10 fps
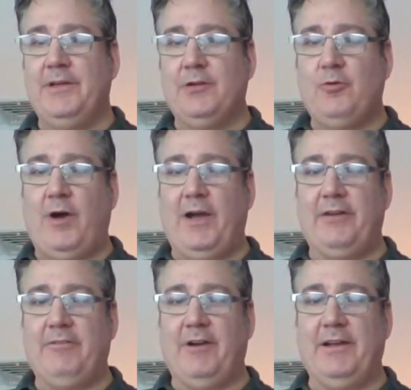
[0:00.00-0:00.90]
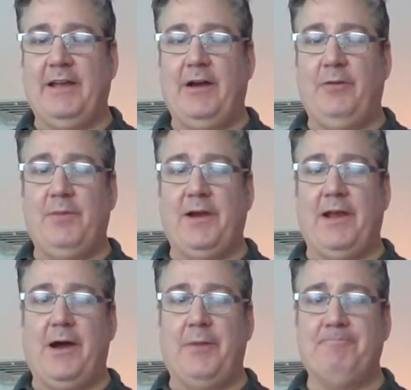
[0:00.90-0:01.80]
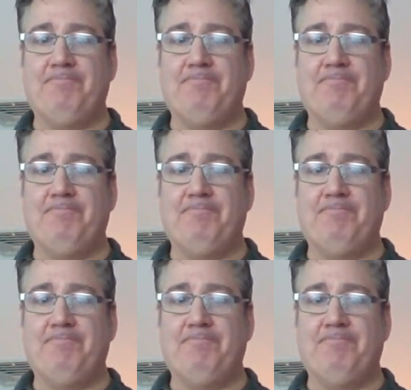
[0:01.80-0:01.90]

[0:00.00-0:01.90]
quiet right now, but I